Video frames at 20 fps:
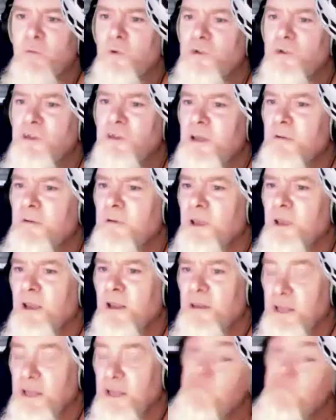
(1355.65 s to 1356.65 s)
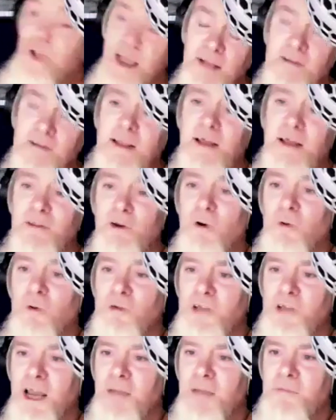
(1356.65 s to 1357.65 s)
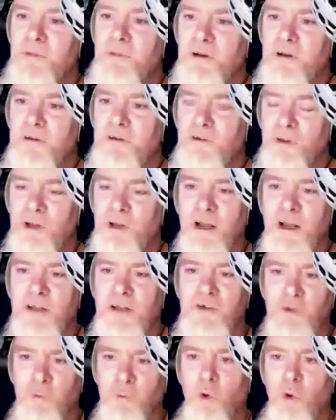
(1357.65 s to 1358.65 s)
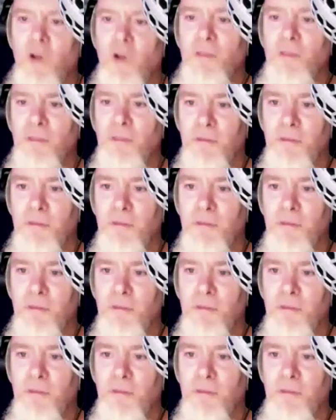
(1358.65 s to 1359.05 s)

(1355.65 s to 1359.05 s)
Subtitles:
What do they've heard that the whole time. So the clients will want